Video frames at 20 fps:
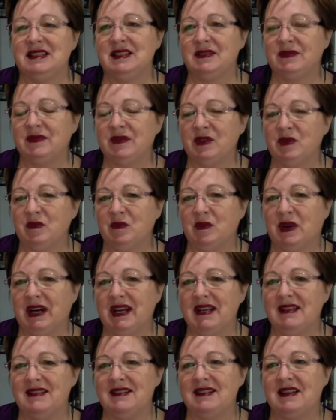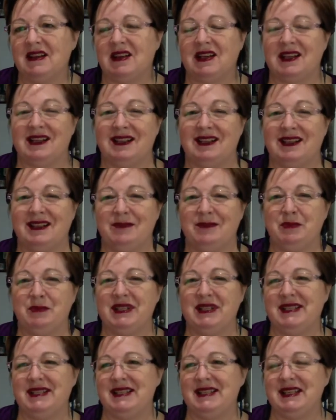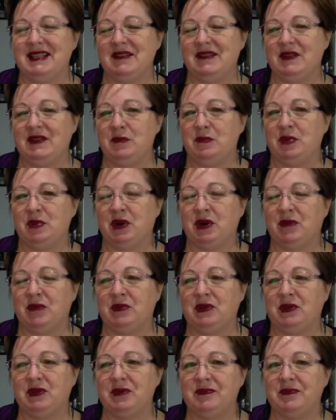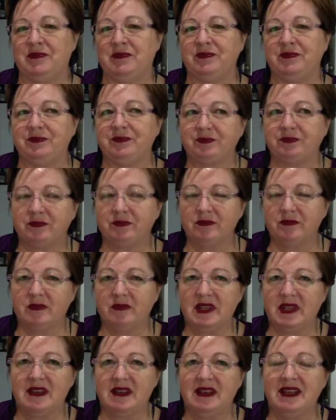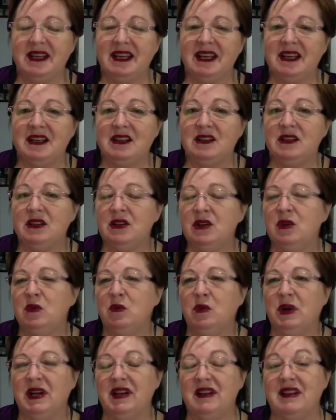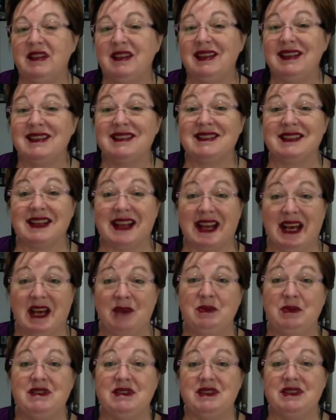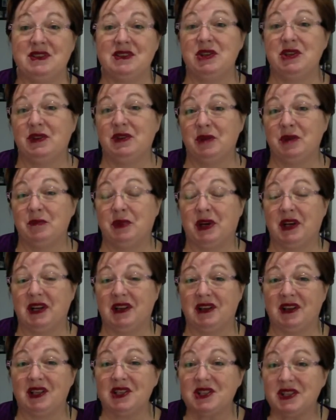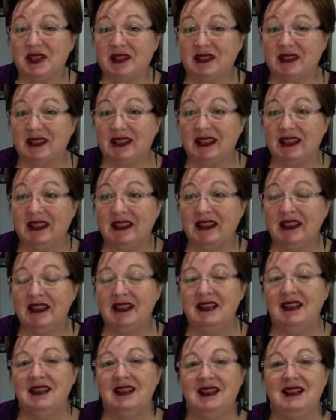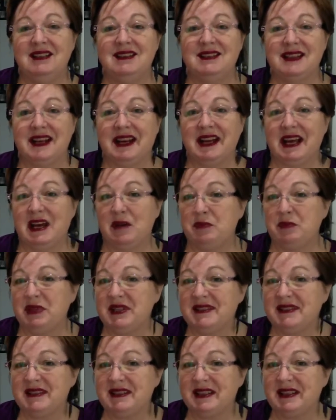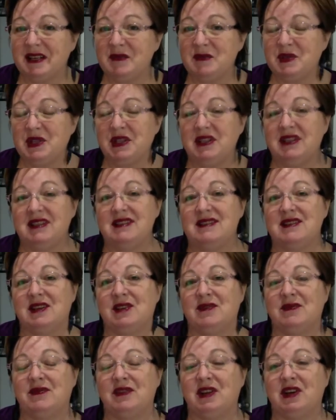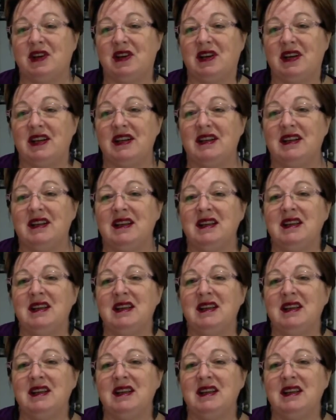different ways that I can perceive the problem. Now, one of the things that happens neurobiologically is that our perception is offline.